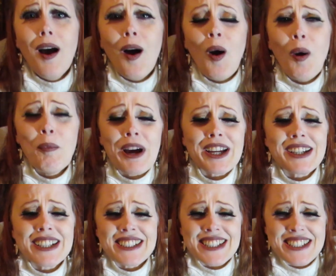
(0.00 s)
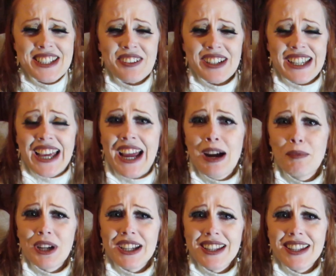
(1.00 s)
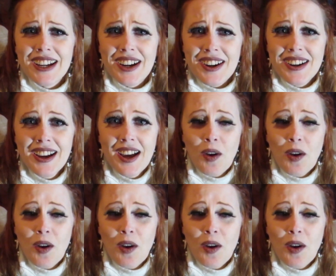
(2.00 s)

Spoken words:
Oh my goodness, is there a camera in there?